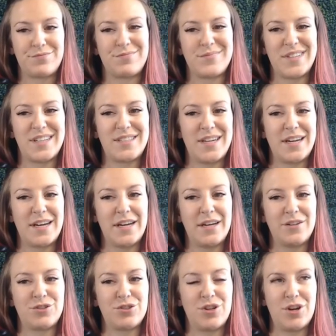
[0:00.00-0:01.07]
It's like an
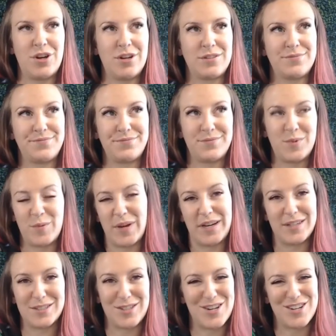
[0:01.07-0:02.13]
inch long. You make
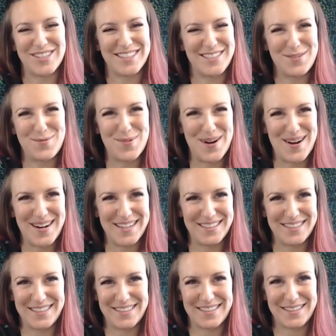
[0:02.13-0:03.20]
it as long as you want.
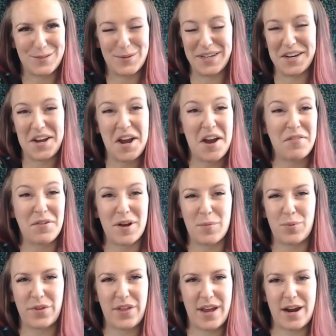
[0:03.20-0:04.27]
Being covered
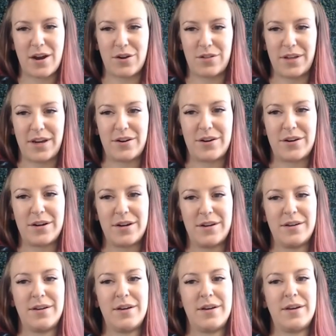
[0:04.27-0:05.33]
up with hair later.
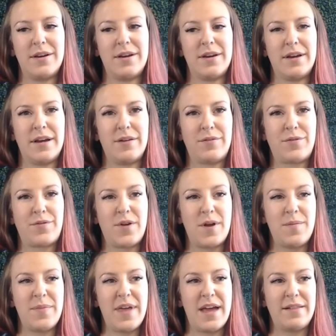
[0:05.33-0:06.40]
And
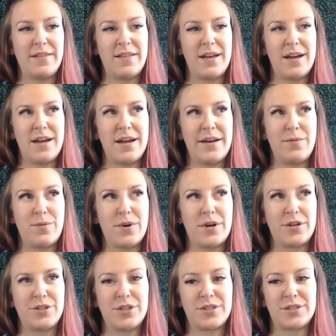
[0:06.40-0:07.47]
from that line,
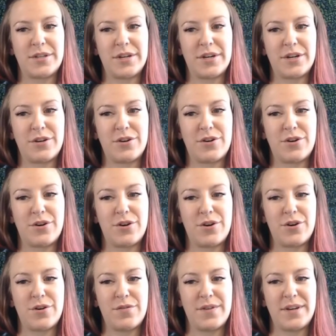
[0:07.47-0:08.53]
we're just gonna
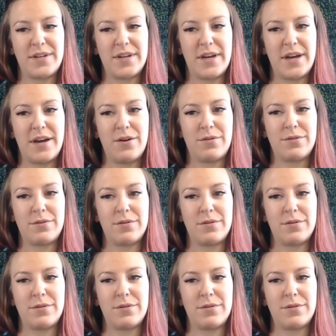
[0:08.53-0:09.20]
curve it down.